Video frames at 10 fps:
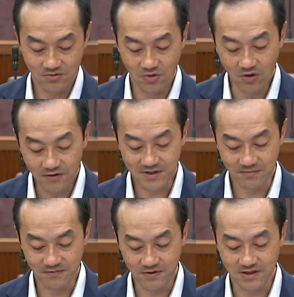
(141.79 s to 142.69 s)
to all of
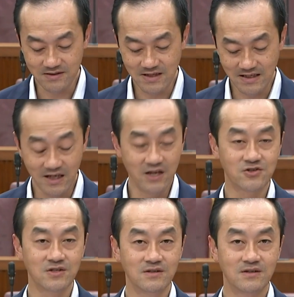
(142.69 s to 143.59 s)
them for their
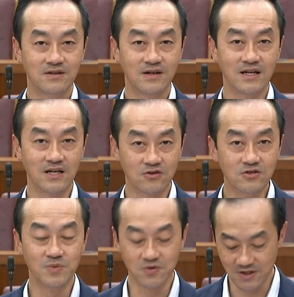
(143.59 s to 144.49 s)
dedication and their
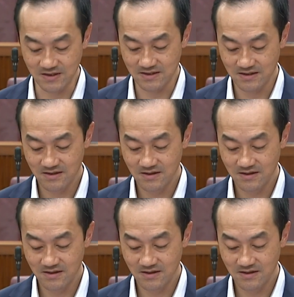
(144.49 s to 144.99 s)
contributions,